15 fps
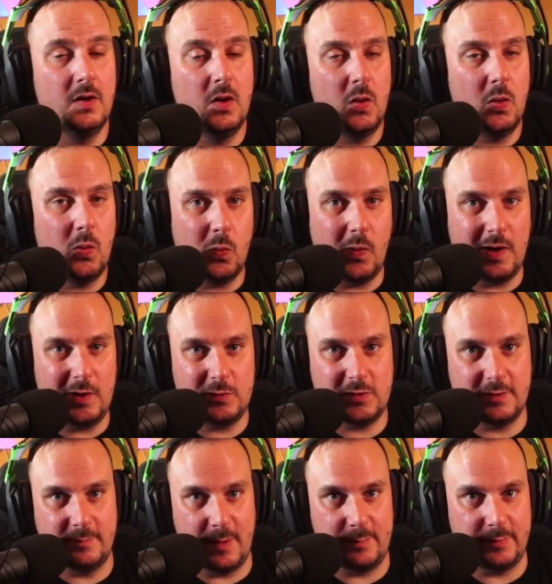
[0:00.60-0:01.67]

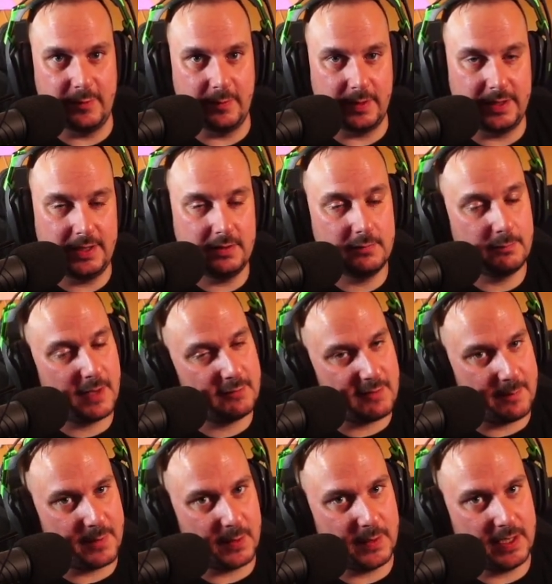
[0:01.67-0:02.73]
Welcome everybody,
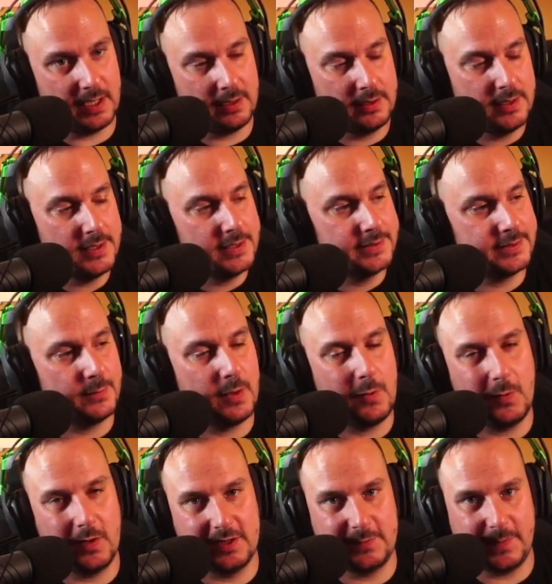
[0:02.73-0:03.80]
TheMadRambo here. So I
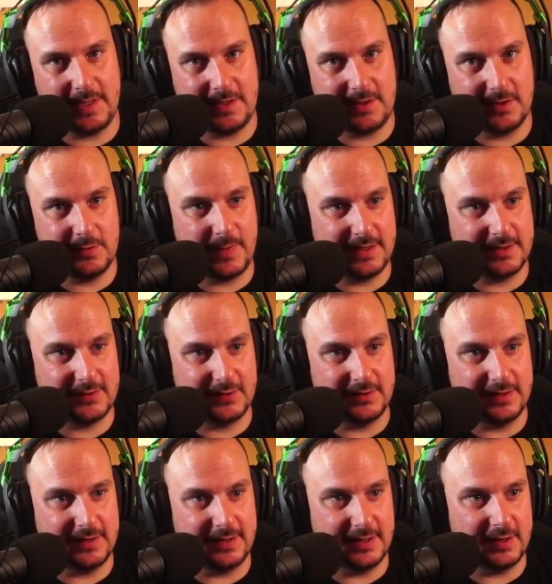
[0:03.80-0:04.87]
want to speak to you about
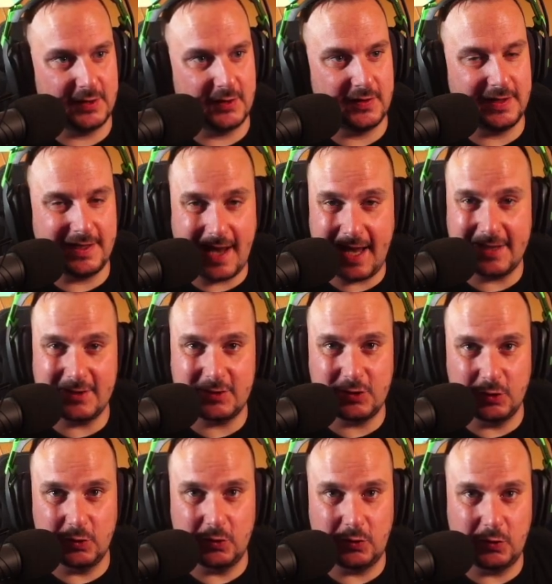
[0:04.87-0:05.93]
something that can enhance
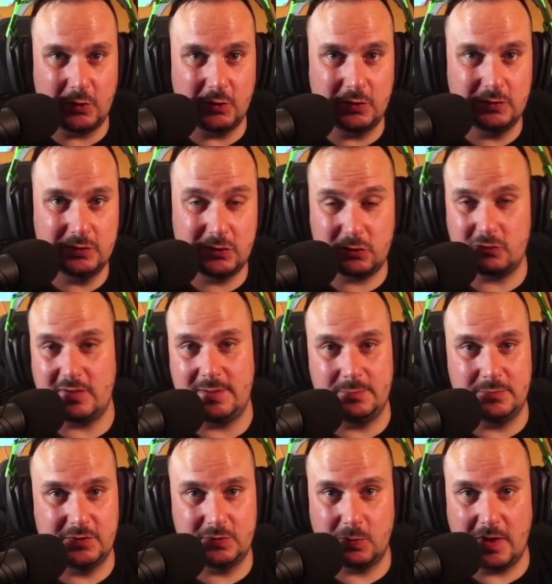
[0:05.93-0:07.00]
your
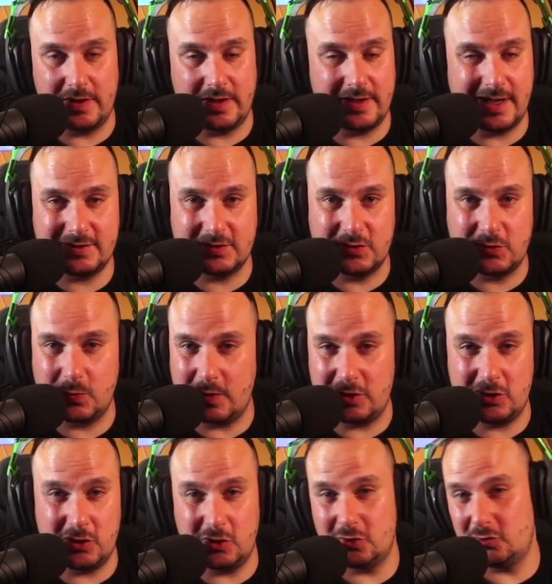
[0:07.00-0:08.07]
streams, whether that's on Twitch,
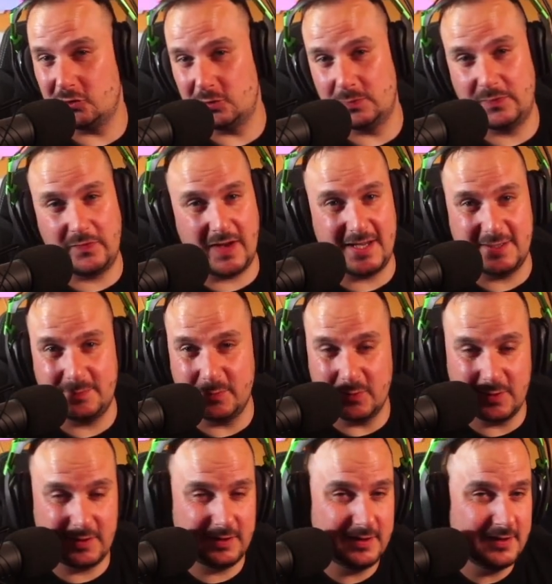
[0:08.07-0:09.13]
YouTube,
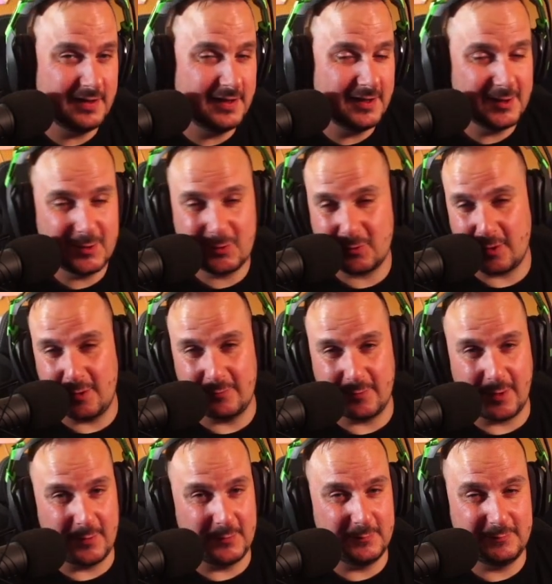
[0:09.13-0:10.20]
Facebook,
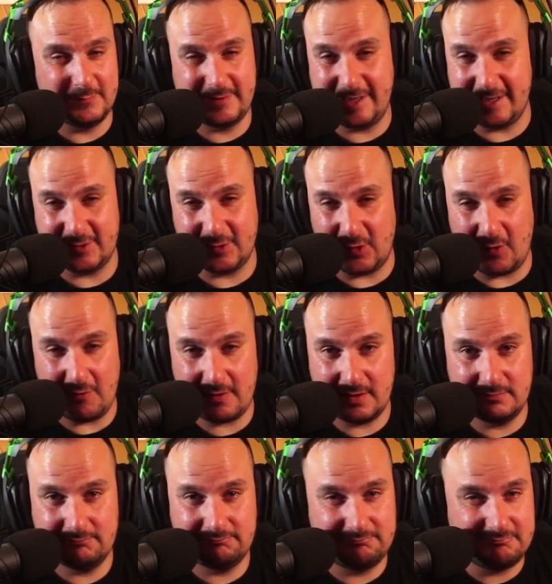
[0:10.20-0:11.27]
Trovo, TikTok,
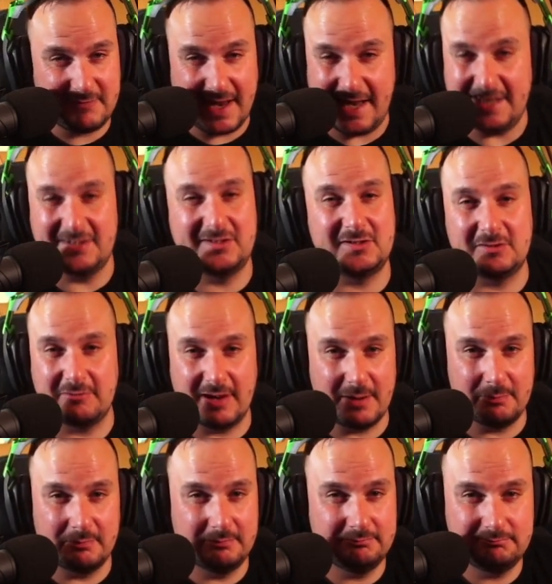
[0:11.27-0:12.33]
Instagram,
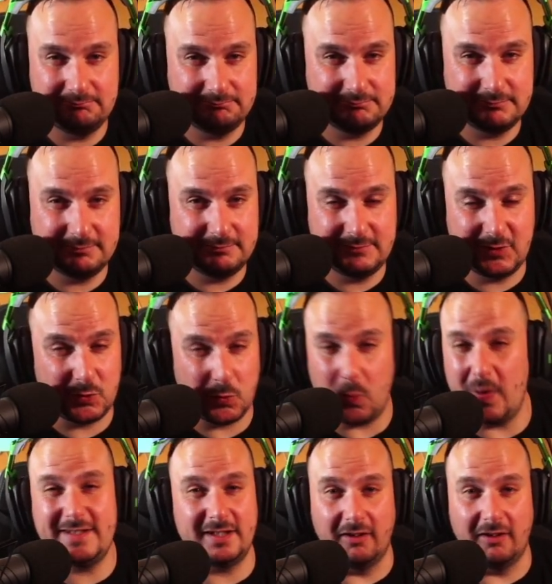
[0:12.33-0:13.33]
Twitter,